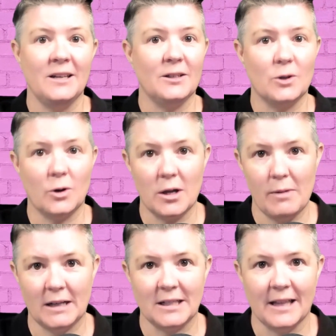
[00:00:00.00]
You're talking
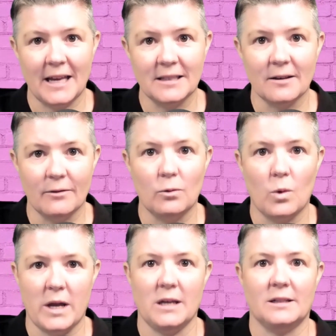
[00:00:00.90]
about delays of
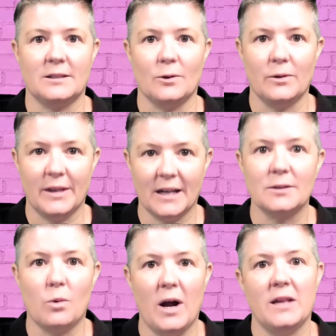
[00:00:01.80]
weeks. So
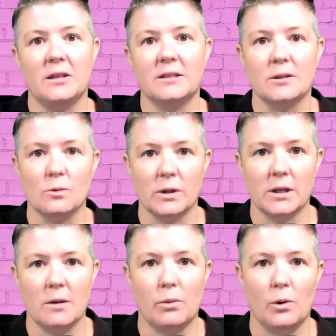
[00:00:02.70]
that's why this is
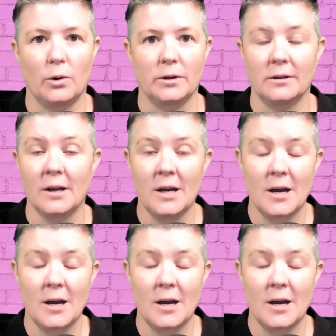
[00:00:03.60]
really important.